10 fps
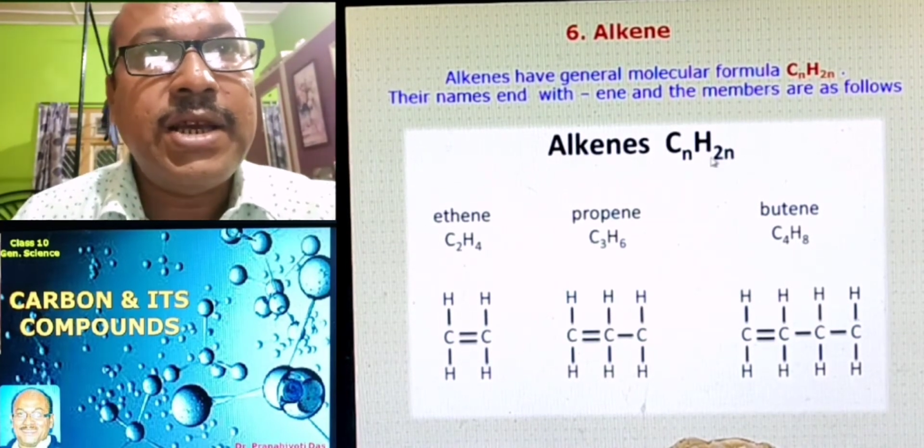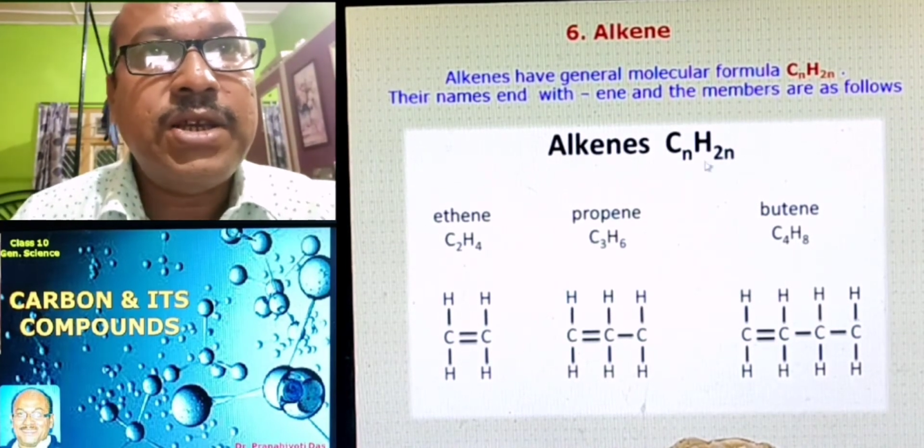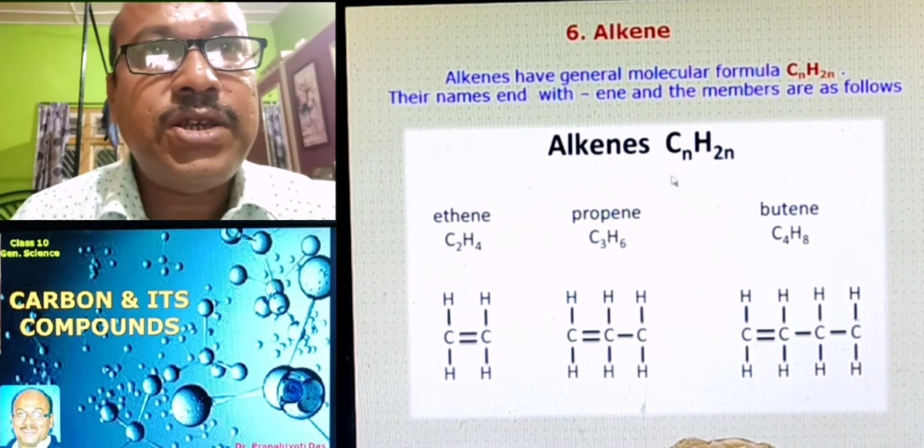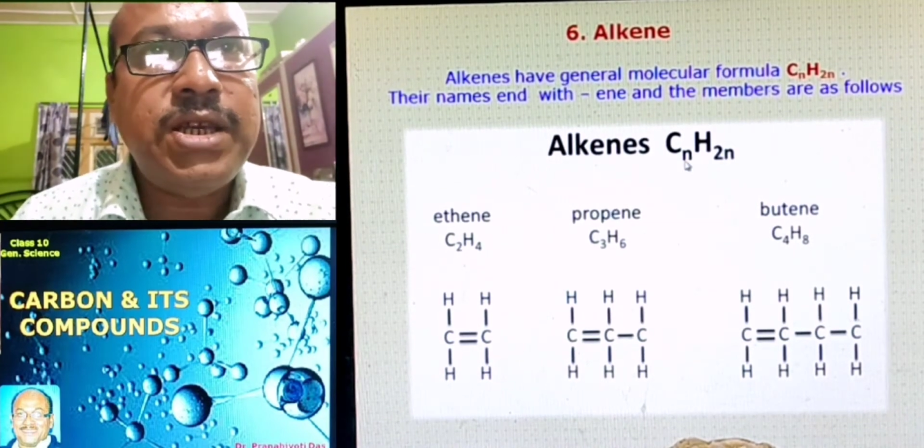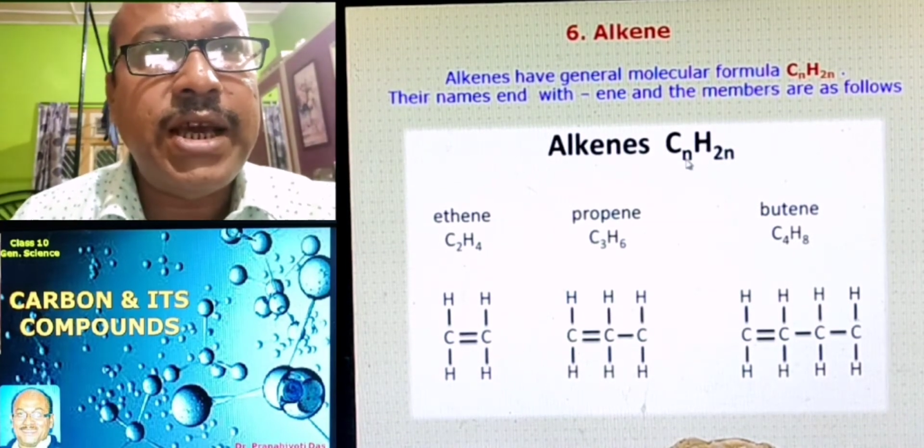
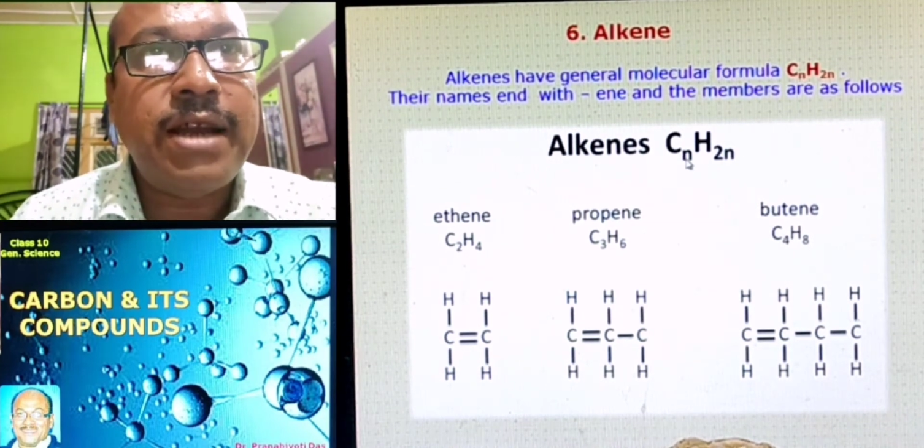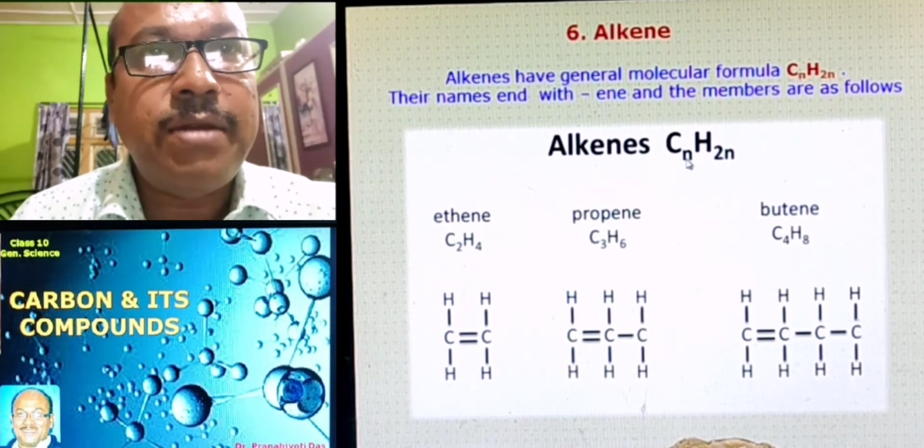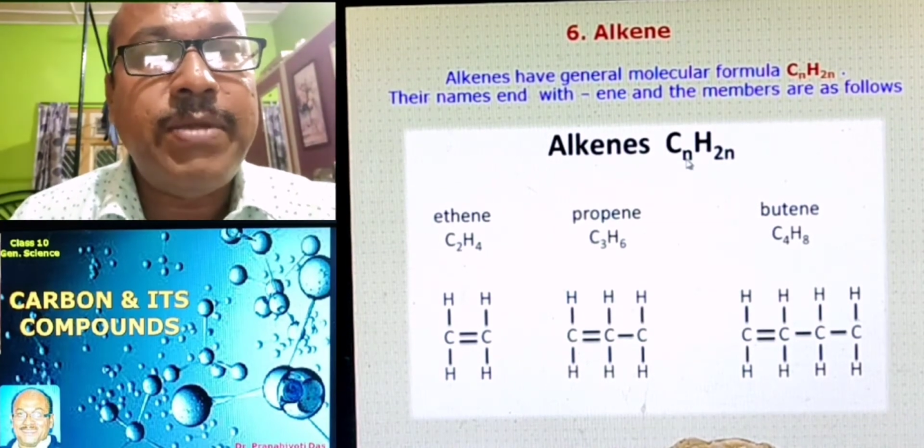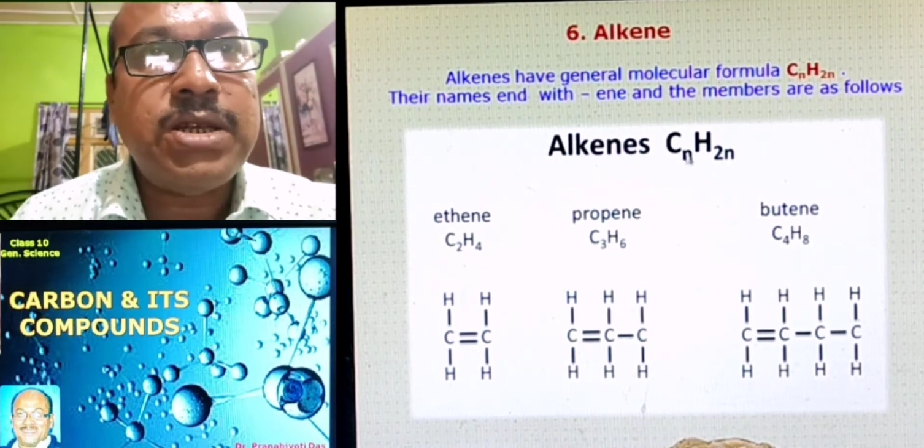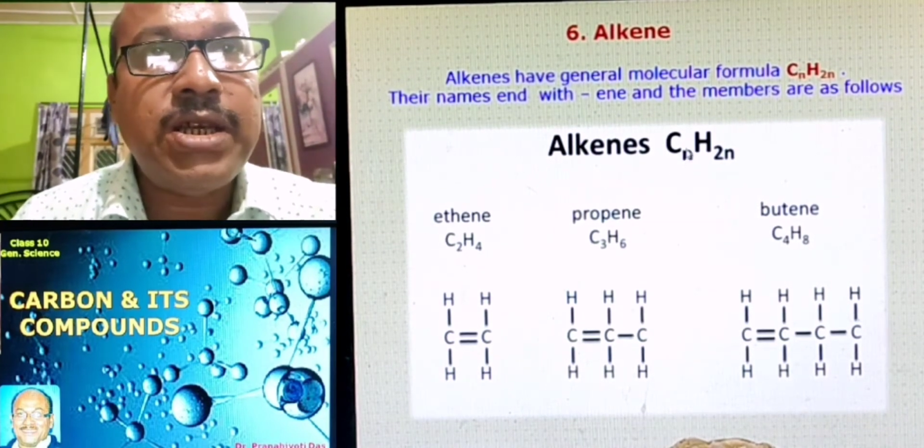Cn
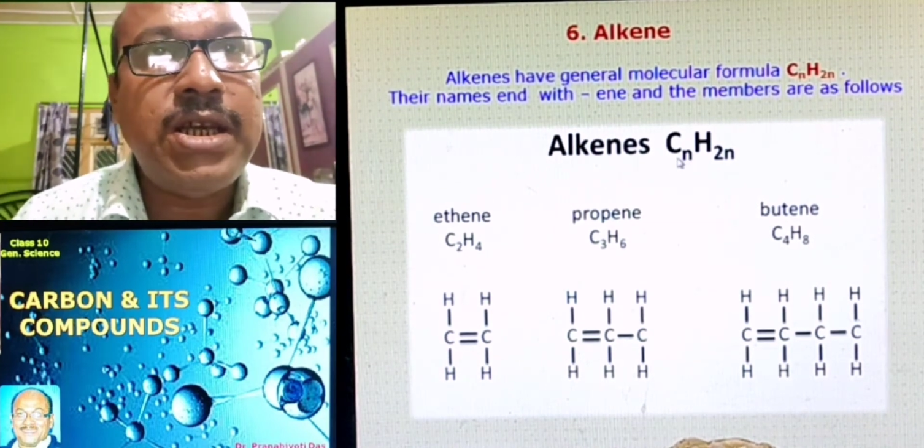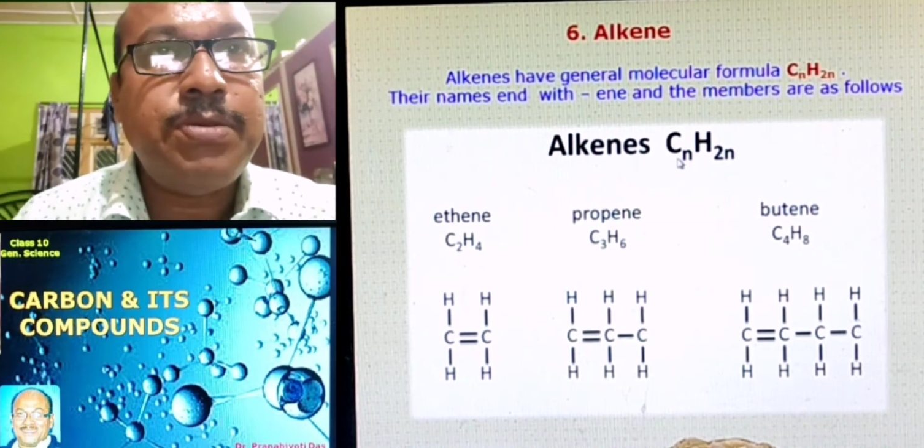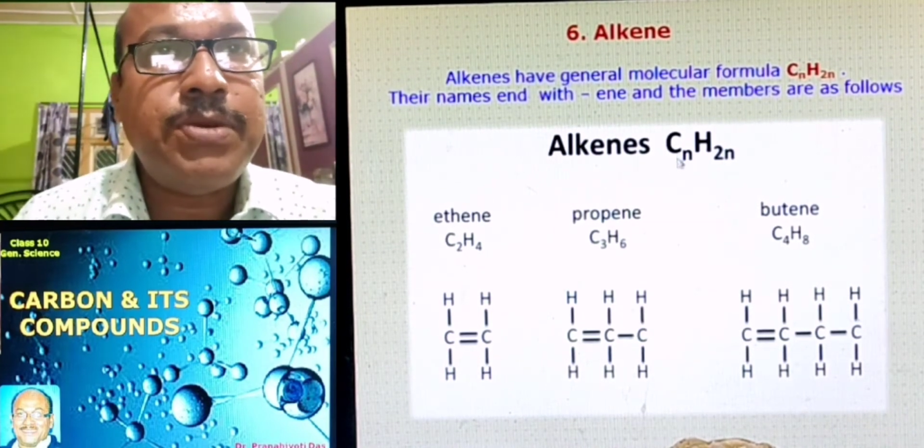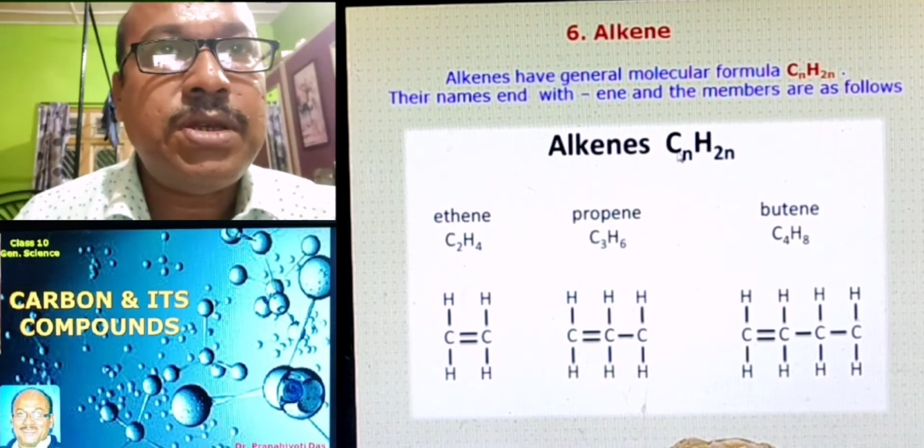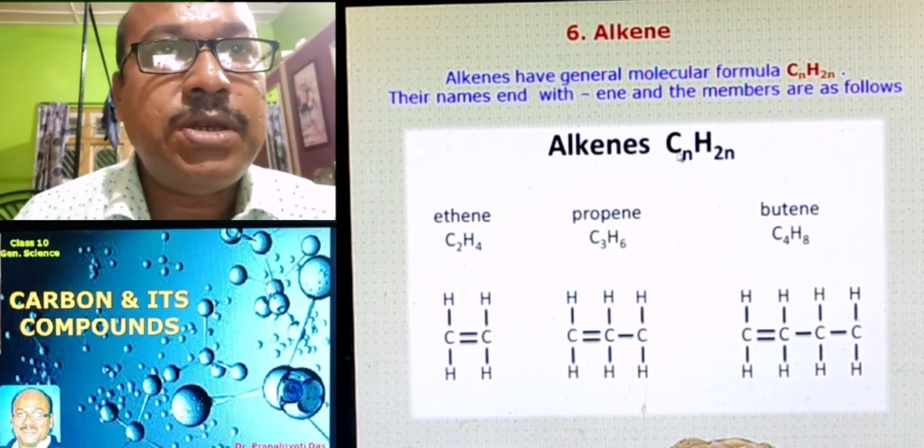means
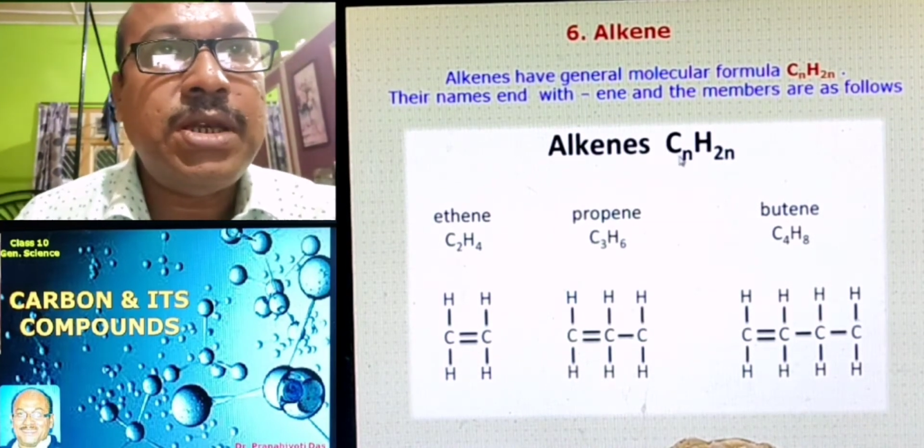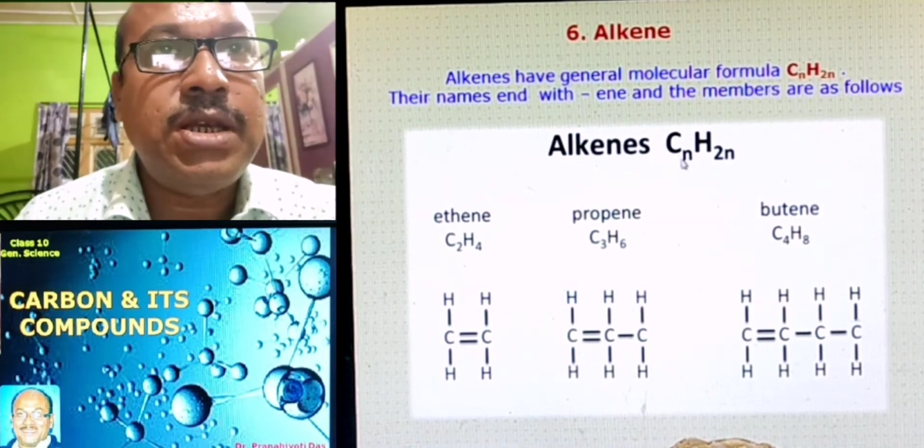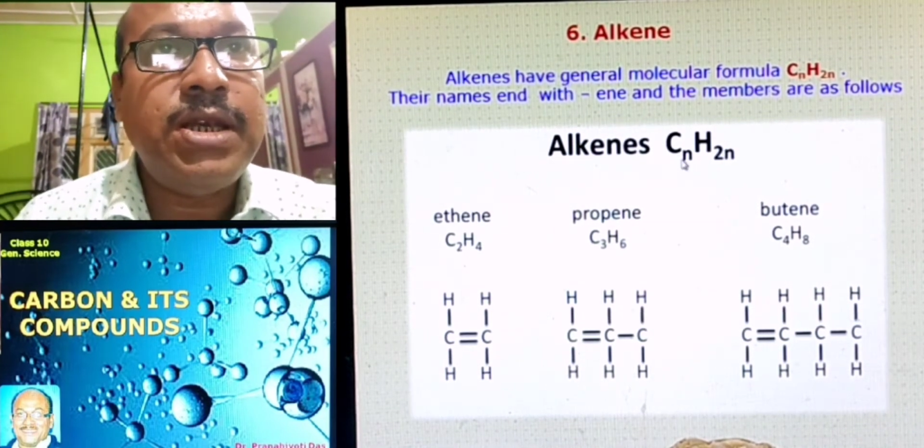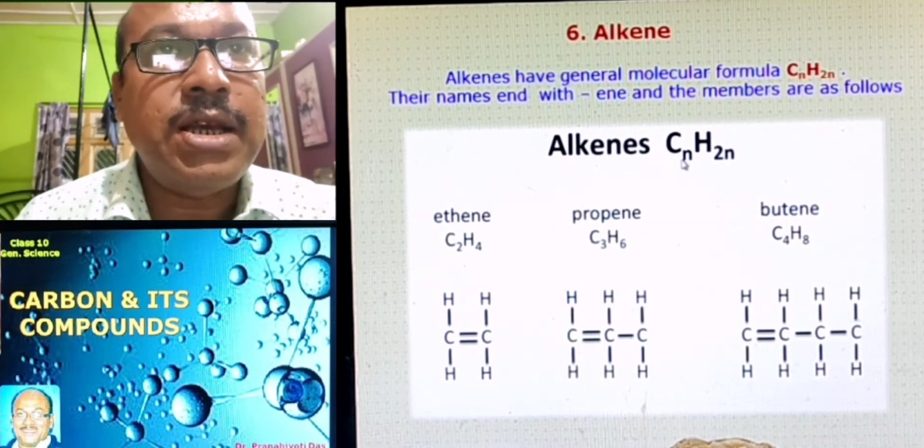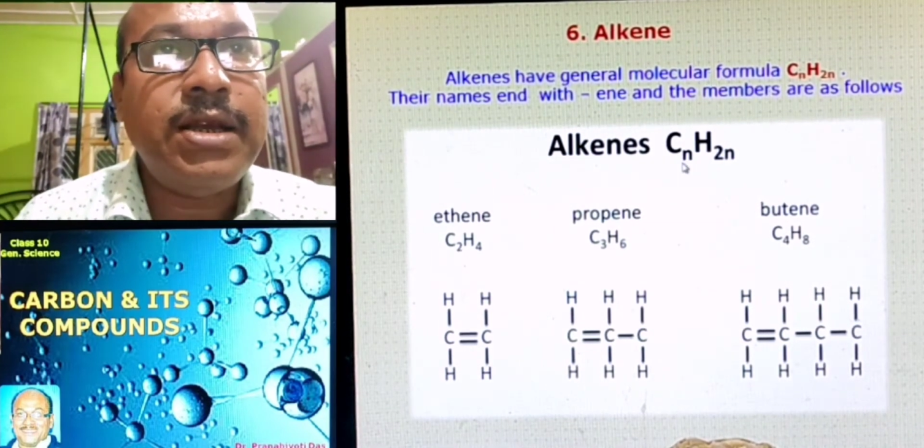if Cn